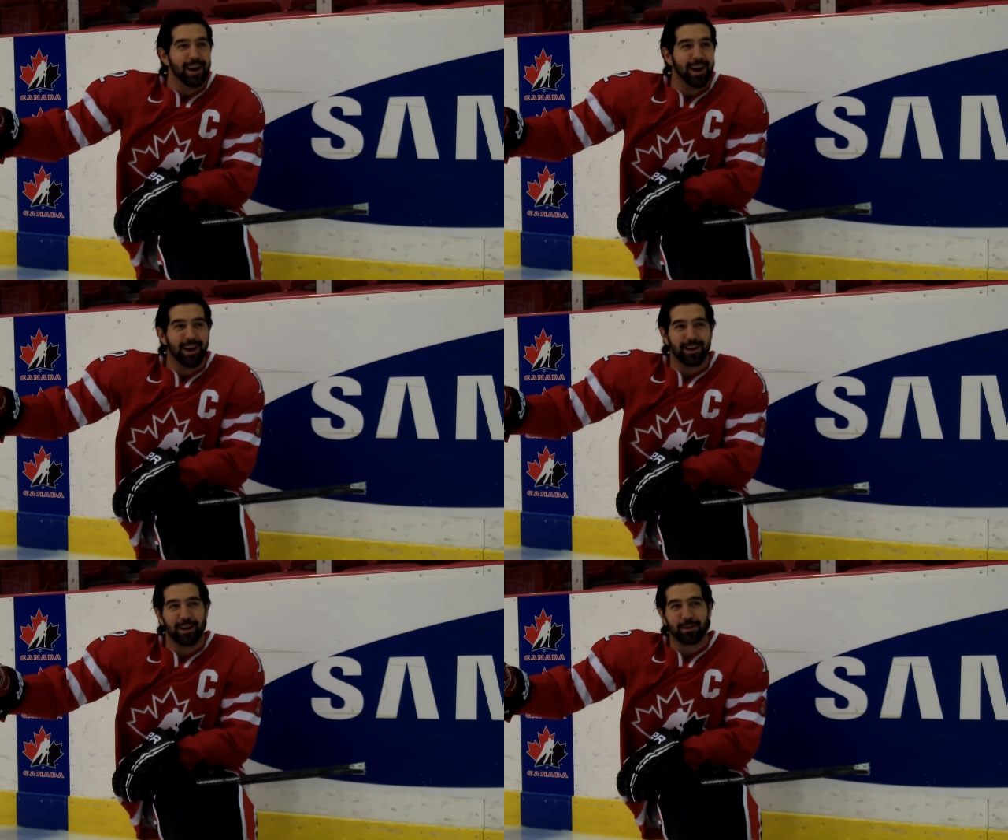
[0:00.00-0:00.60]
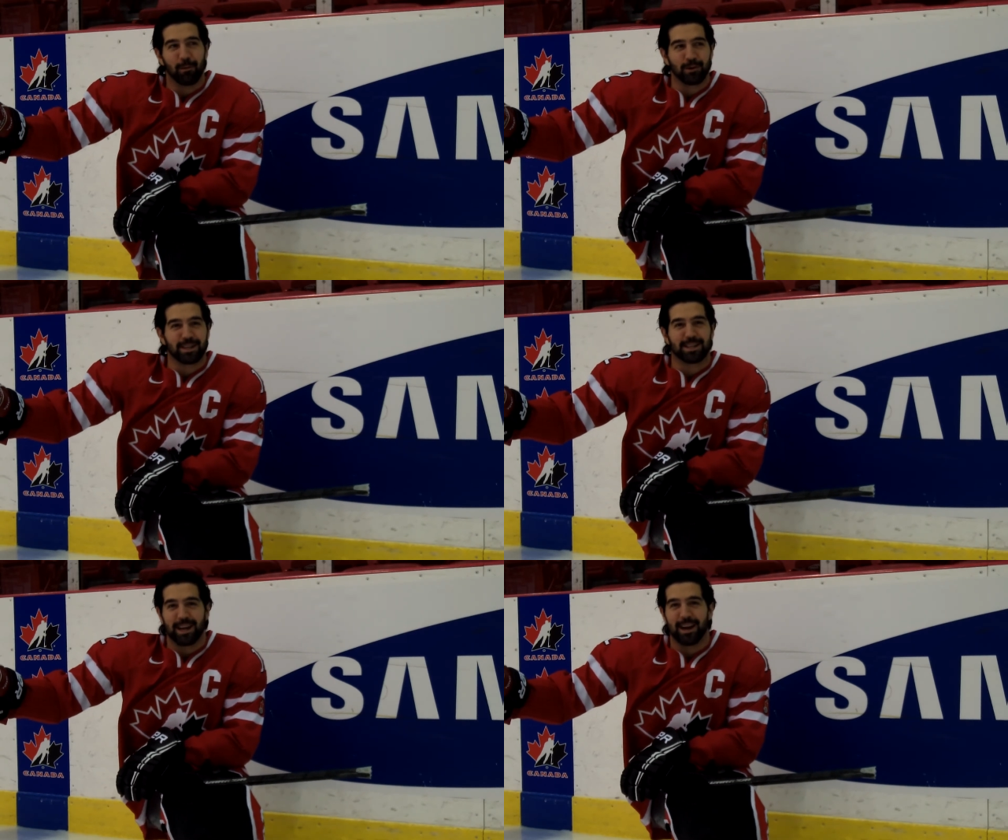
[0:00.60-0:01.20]
Uh, not the most
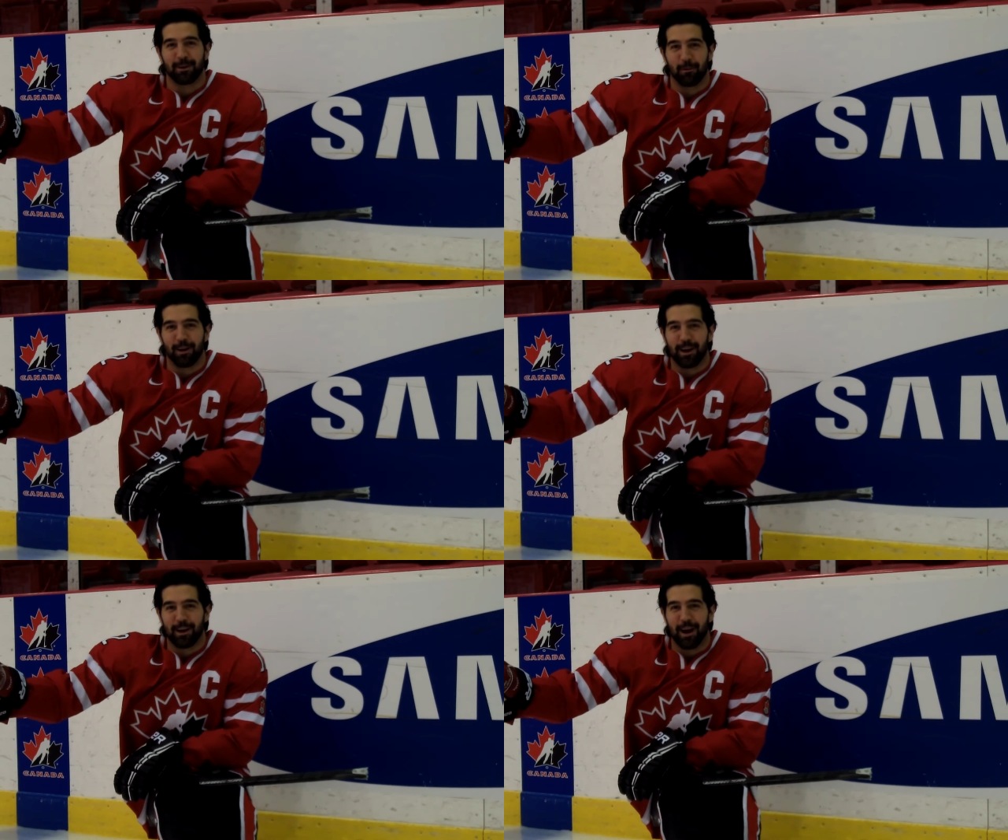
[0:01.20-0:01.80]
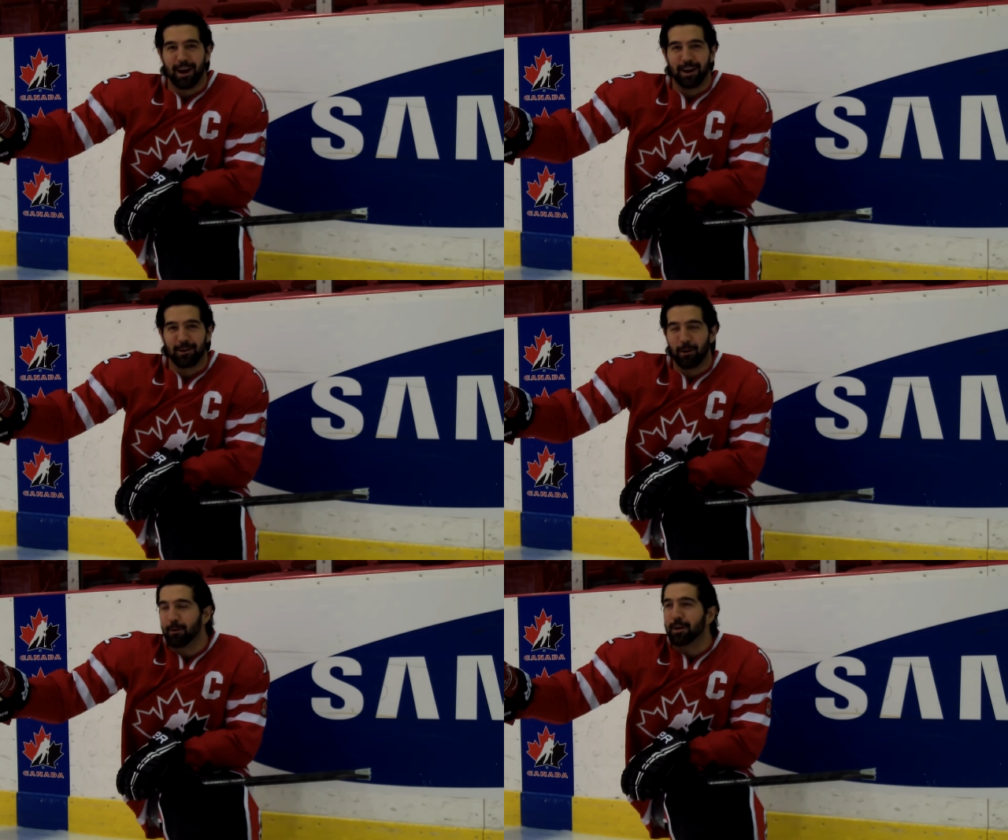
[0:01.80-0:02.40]
exciting one, I, I, I
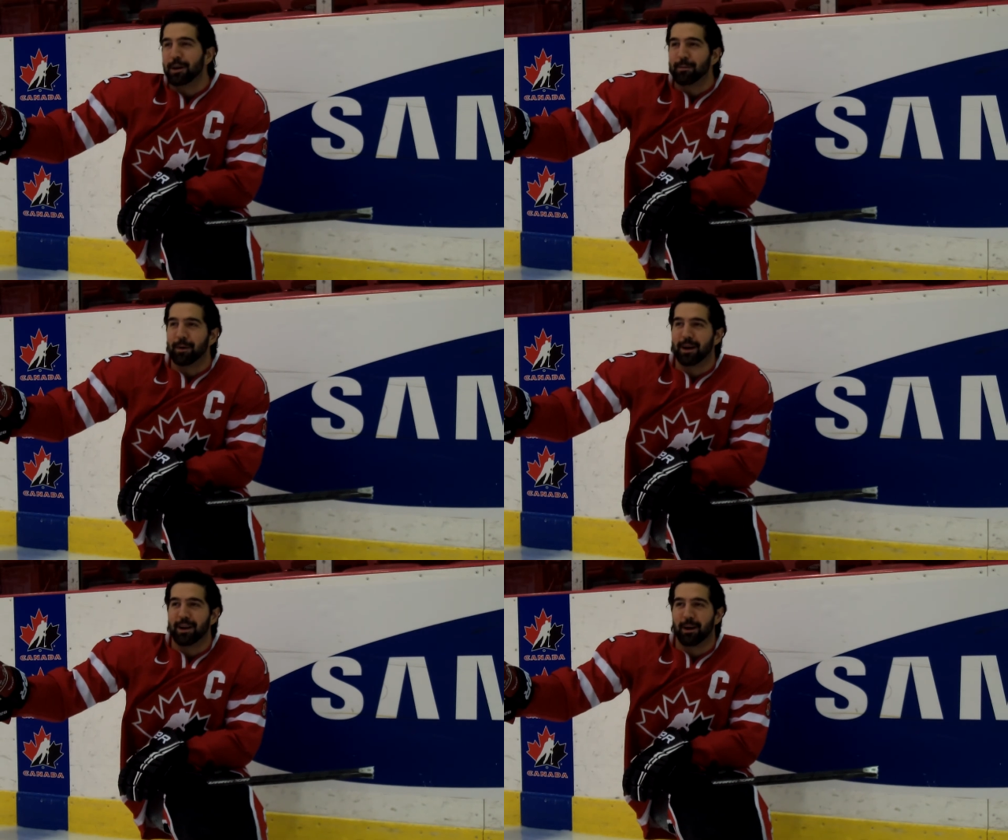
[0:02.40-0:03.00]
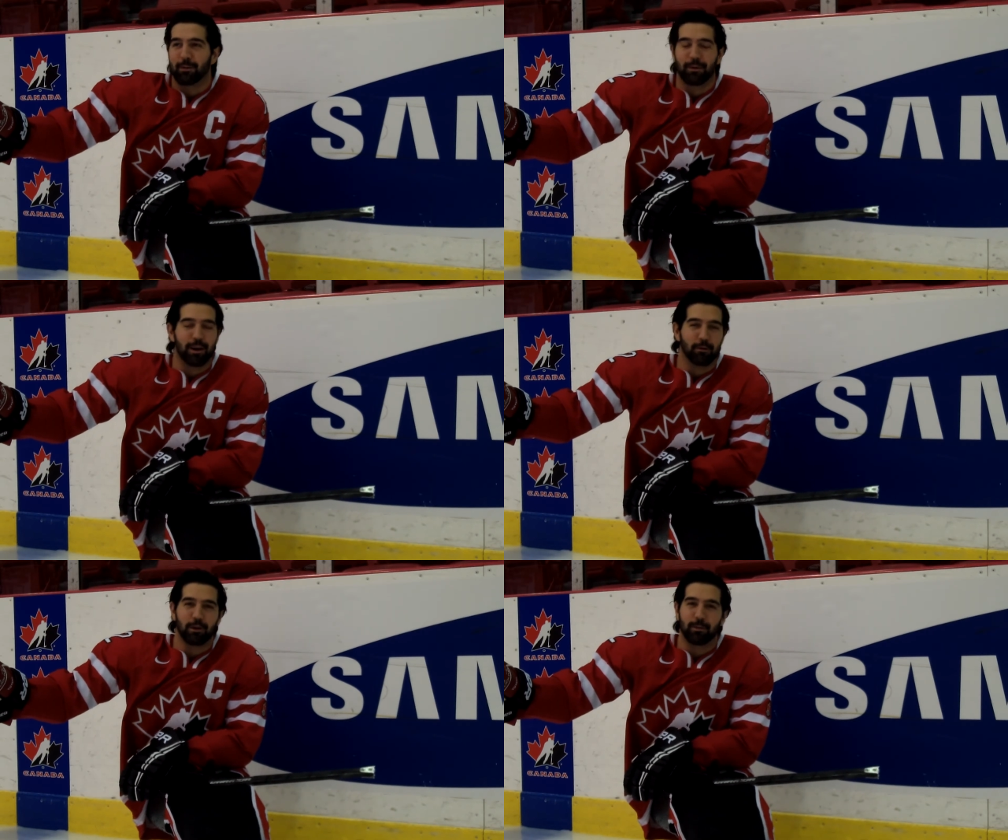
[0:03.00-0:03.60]
know, but uh, we've
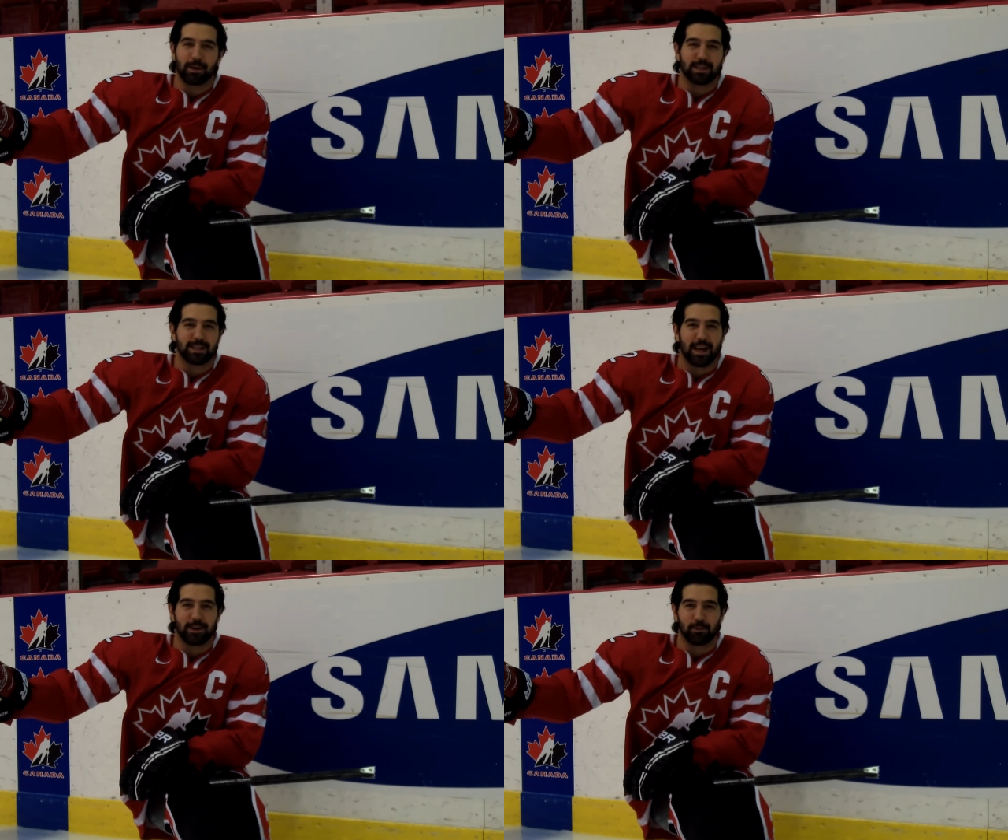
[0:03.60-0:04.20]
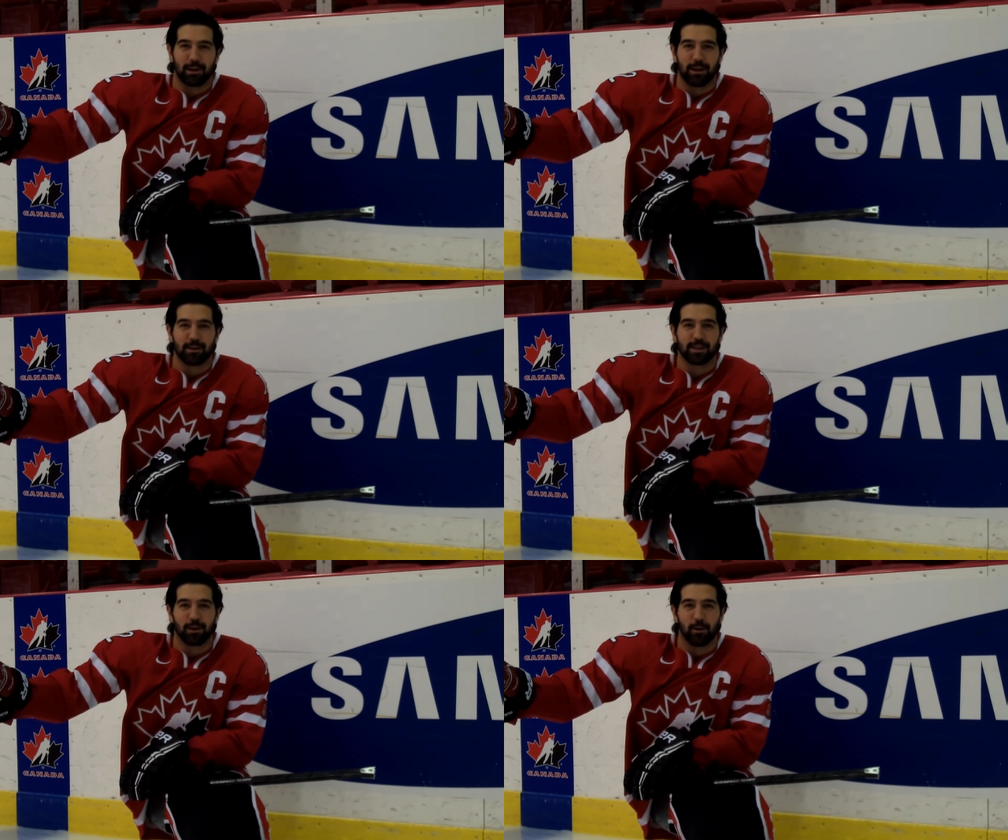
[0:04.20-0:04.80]
had a really busy schedule
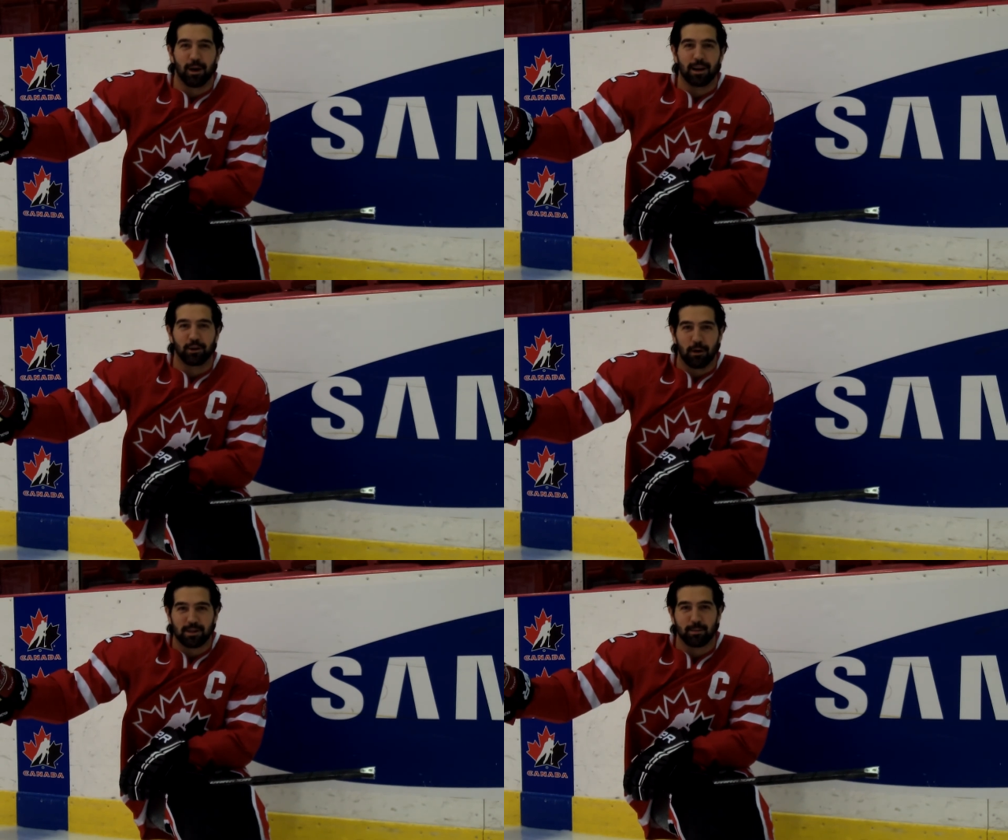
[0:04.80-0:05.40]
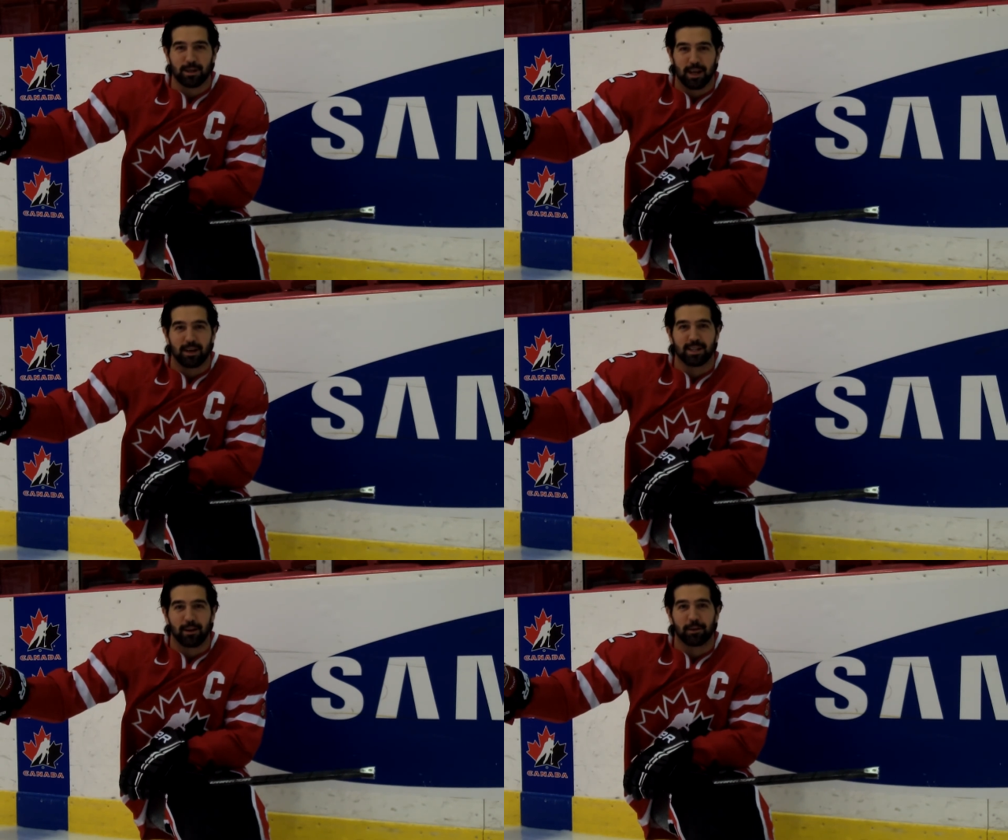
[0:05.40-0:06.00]
here, so I do have some
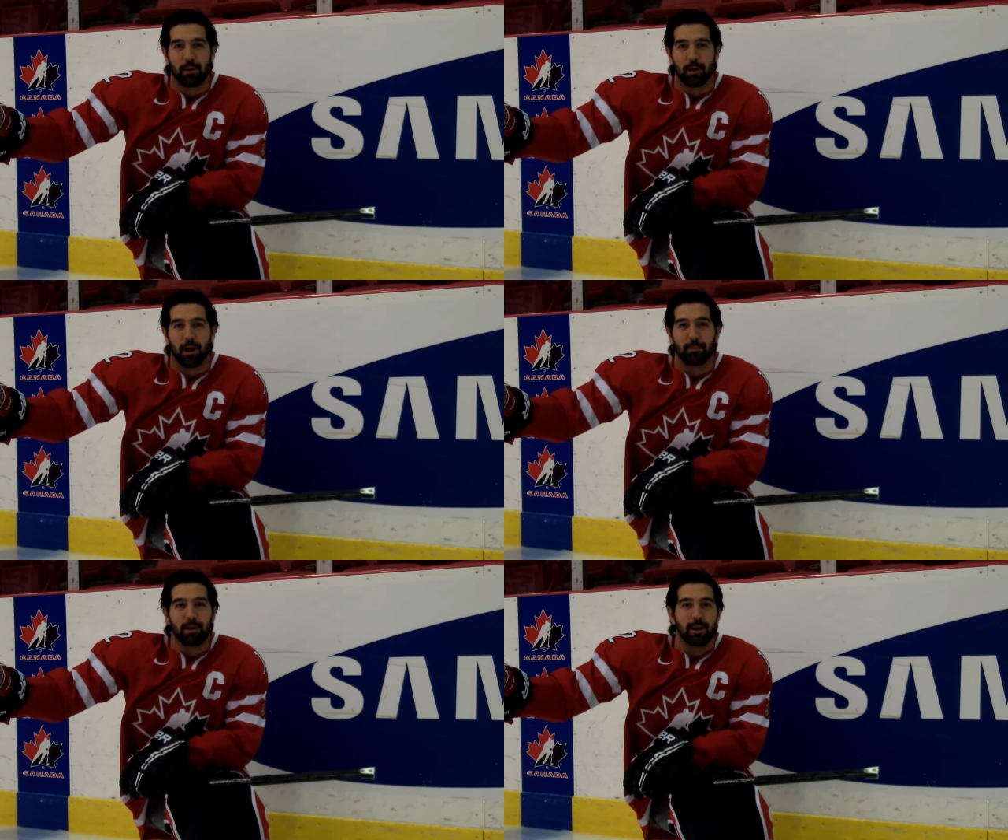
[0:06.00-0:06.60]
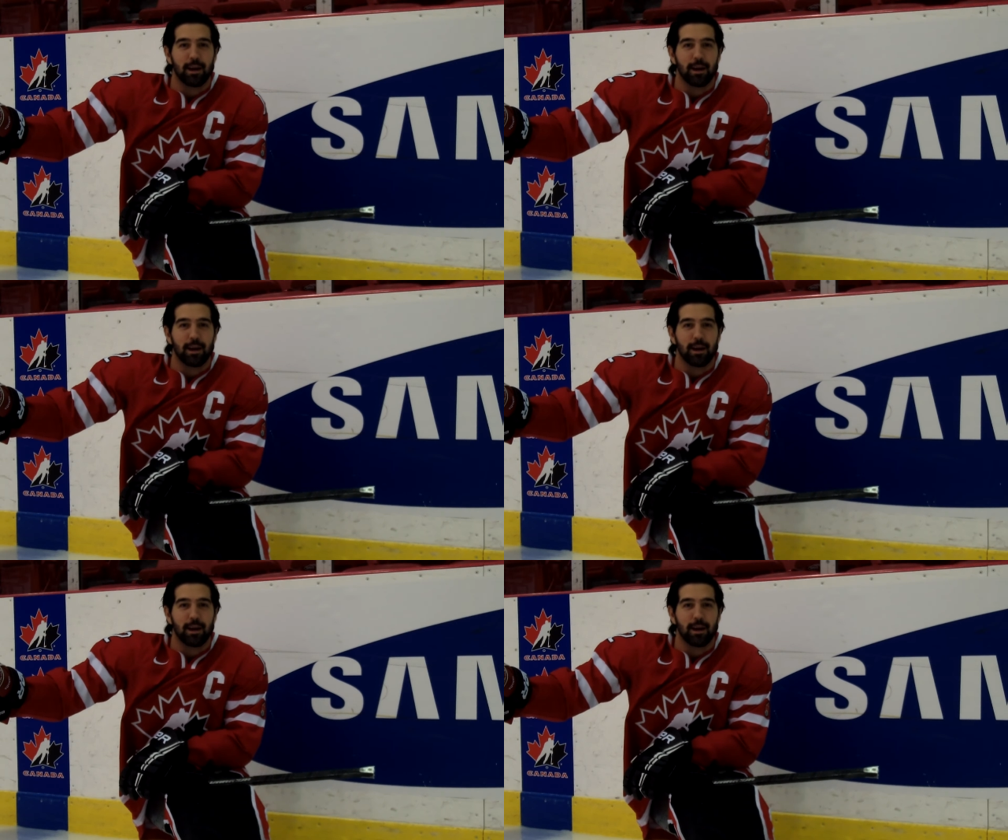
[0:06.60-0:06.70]
exciting stuff coming up,